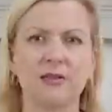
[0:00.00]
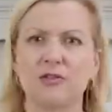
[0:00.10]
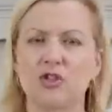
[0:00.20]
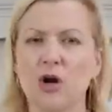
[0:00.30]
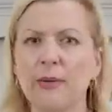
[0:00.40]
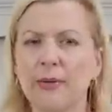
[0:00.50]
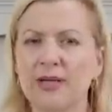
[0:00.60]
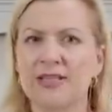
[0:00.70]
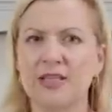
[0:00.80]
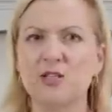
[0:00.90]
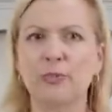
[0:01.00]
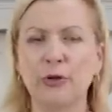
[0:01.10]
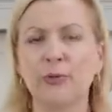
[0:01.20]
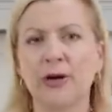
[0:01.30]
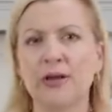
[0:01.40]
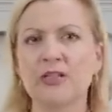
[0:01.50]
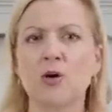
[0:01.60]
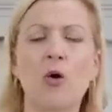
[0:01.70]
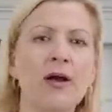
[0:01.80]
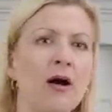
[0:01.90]
strawberry seeds, blueberries.
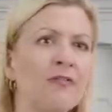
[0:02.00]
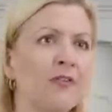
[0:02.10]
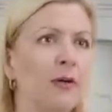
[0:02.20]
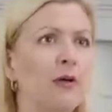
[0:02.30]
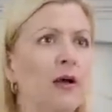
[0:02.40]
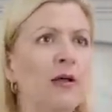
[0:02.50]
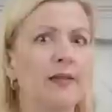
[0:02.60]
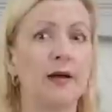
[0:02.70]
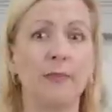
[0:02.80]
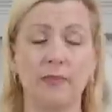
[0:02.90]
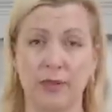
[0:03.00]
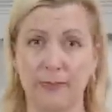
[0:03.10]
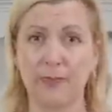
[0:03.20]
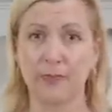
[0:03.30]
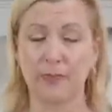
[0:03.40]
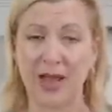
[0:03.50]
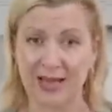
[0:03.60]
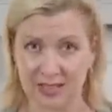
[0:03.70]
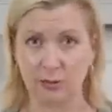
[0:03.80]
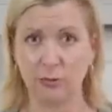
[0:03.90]
Quite often the
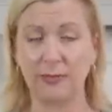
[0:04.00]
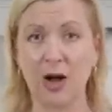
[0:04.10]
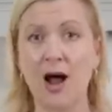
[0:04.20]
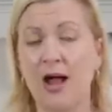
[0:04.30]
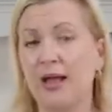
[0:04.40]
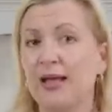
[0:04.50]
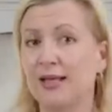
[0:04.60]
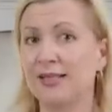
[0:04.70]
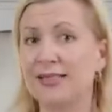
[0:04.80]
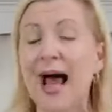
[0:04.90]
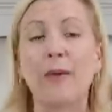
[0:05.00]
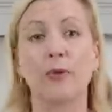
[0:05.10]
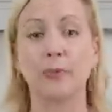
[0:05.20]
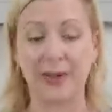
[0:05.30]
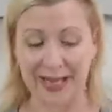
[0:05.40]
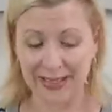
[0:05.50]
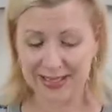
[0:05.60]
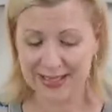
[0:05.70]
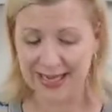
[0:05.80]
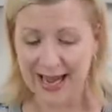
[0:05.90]
pectin we buy is
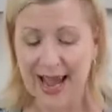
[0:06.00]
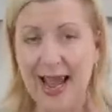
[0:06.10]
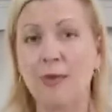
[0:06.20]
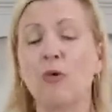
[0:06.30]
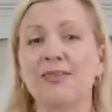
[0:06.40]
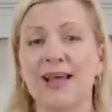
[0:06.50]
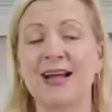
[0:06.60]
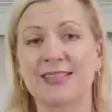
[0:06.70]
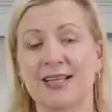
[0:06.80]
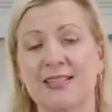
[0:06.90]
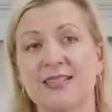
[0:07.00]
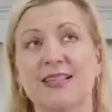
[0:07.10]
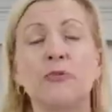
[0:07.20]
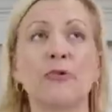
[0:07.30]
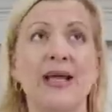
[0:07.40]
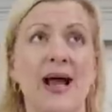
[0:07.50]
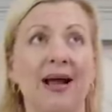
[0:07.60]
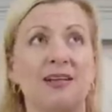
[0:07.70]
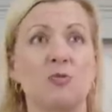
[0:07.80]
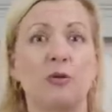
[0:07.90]
apple-based. And what that does is it
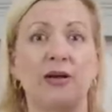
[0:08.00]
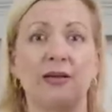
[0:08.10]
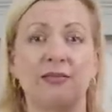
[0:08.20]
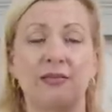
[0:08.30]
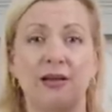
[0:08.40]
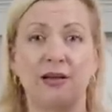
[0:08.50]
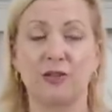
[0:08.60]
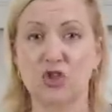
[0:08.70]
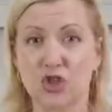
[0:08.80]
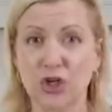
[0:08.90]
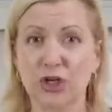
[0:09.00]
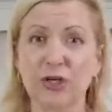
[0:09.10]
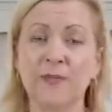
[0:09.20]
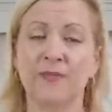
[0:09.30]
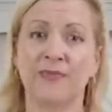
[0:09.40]
reacts with the sugar